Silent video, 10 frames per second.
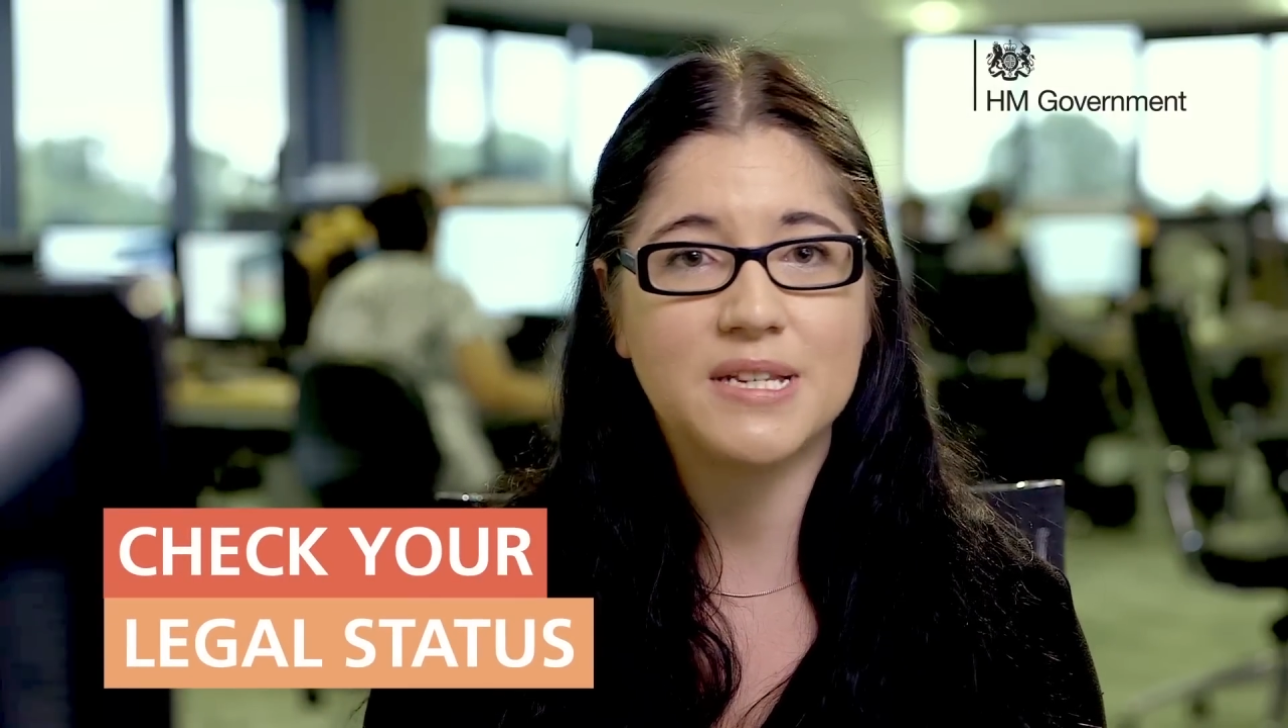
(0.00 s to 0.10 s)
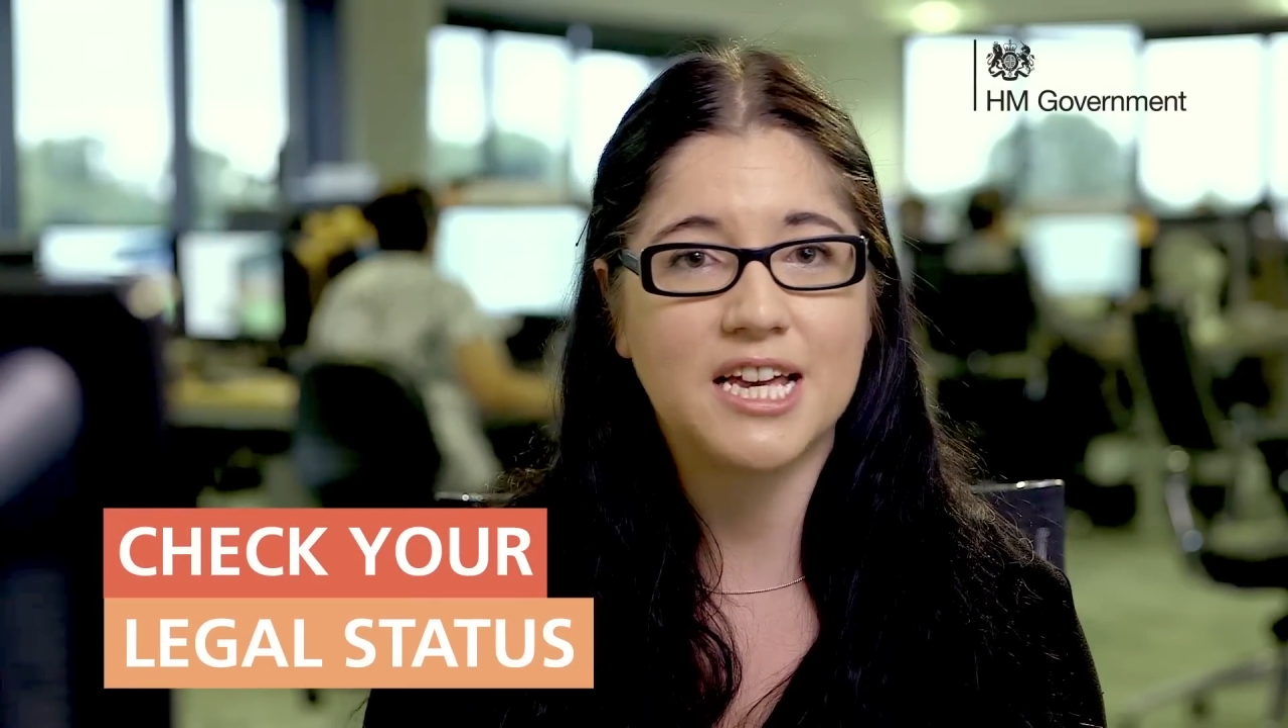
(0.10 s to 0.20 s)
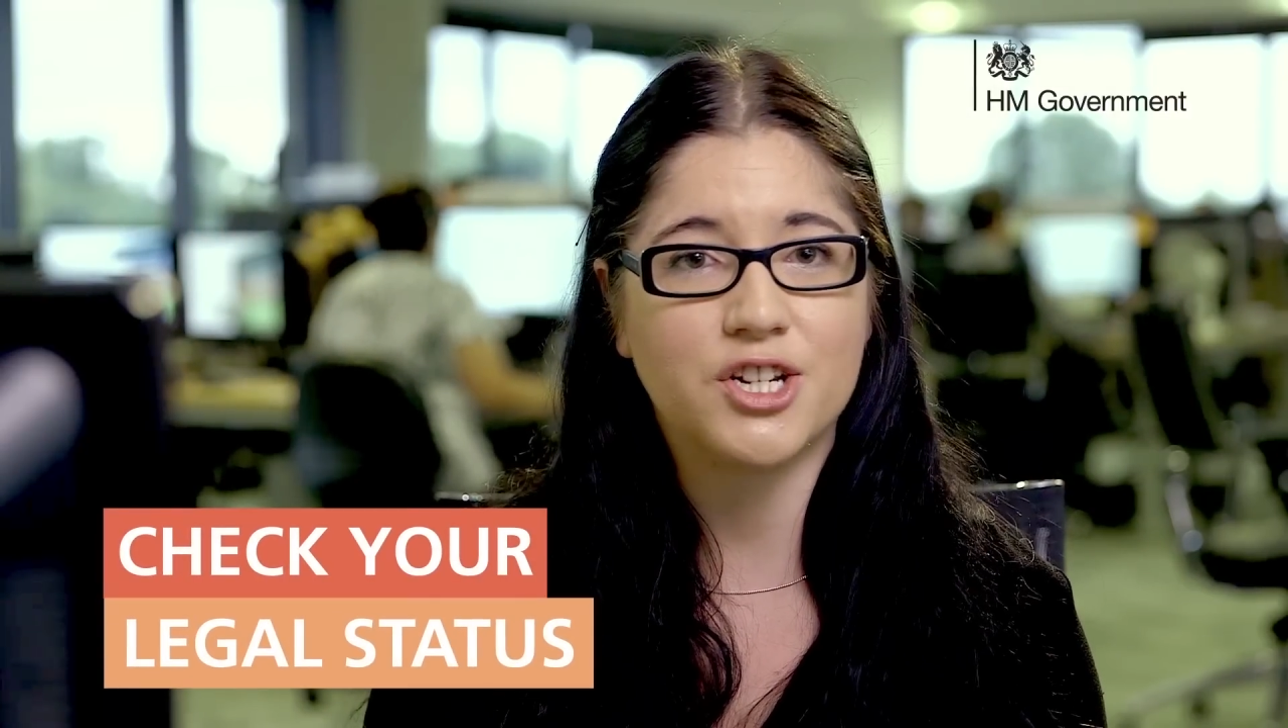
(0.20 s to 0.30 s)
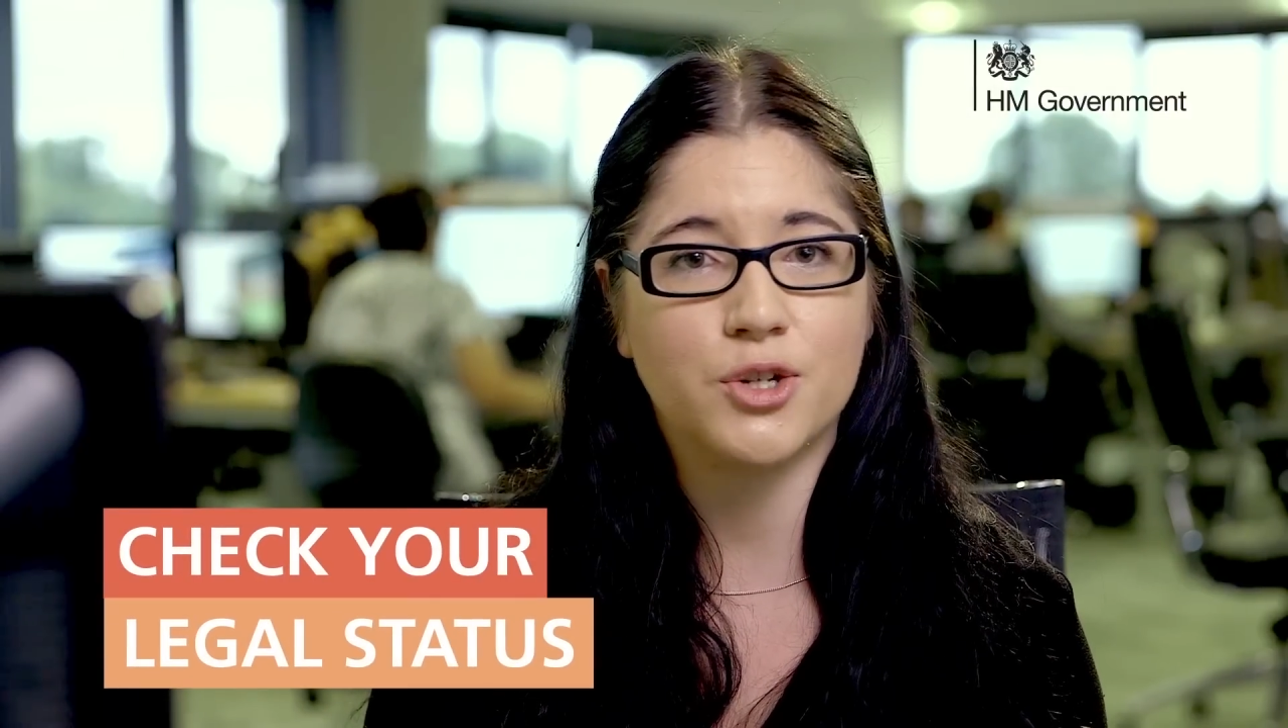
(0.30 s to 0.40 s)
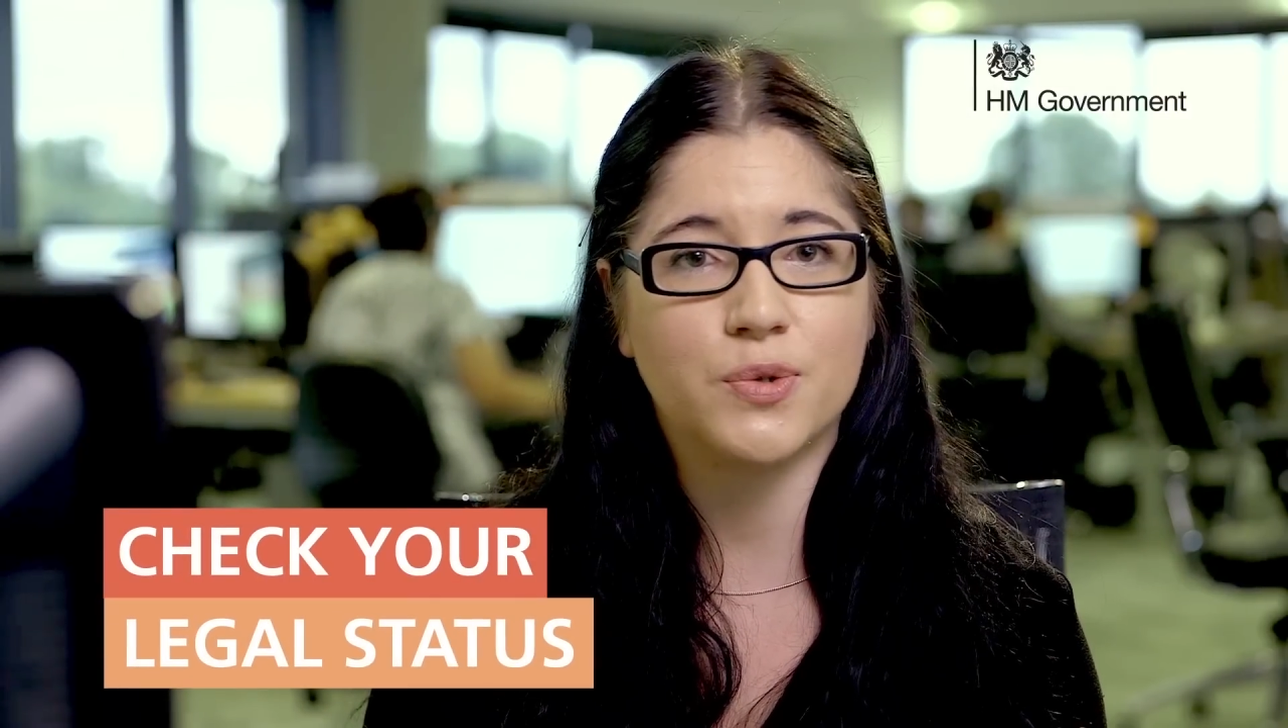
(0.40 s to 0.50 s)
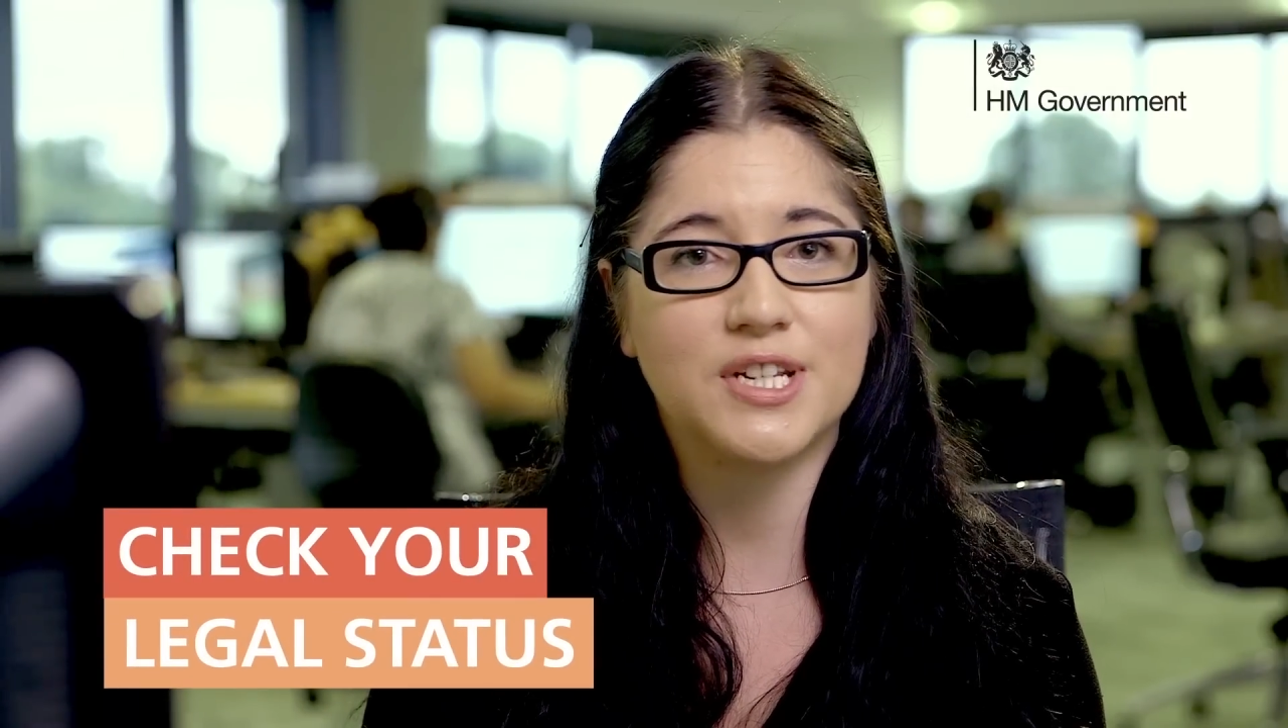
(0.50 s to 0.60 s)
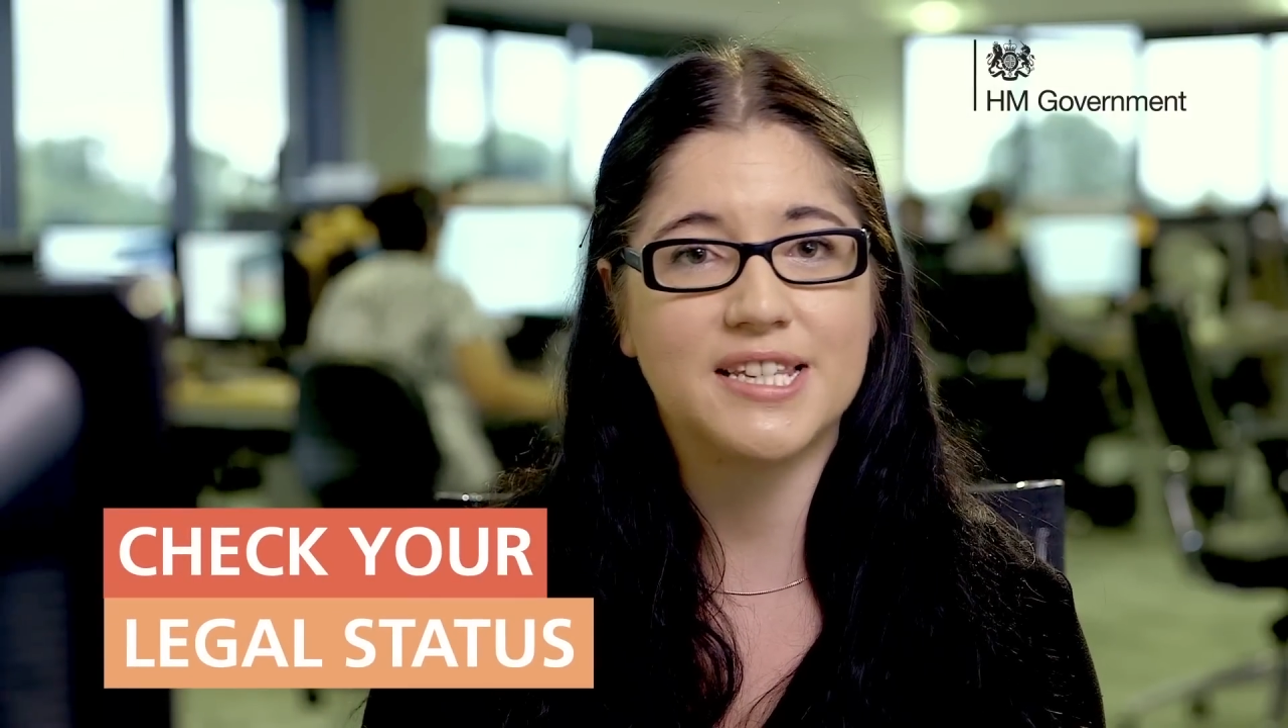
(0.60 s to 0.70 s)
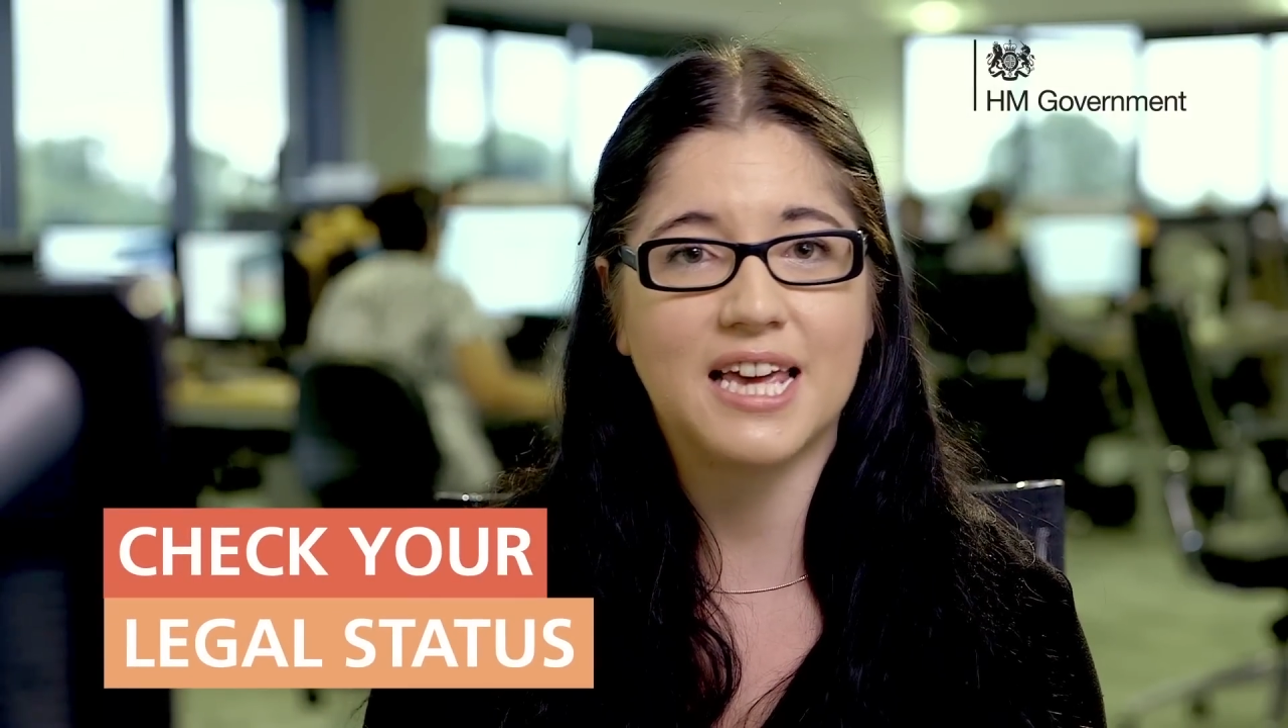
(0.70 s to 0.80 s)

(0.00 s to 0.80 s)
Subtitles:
possession orders